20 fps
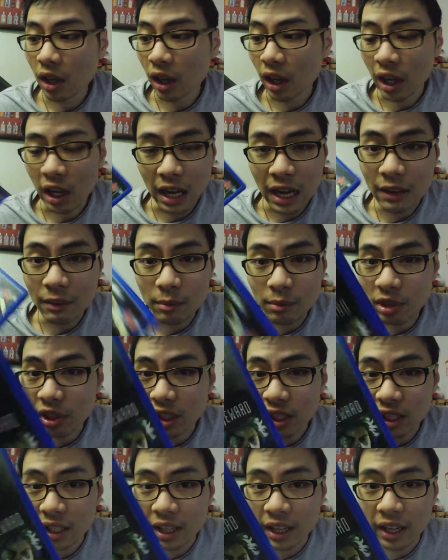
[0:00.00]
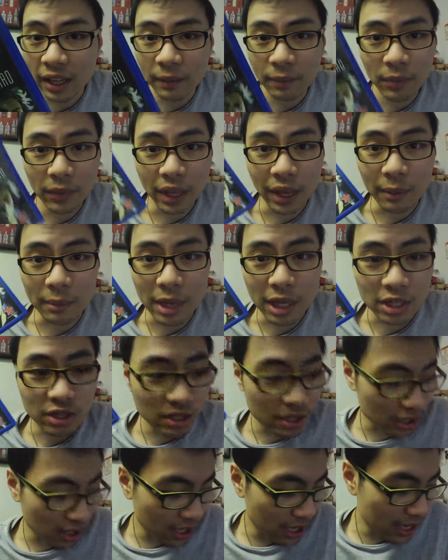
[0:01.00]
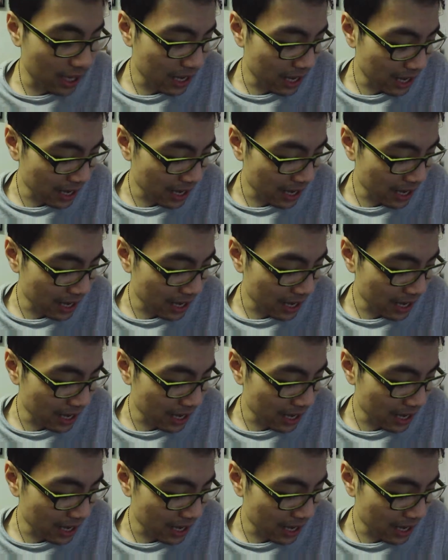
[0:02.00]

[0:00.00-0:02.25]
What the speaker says: I haven't played it yet. I'm actually,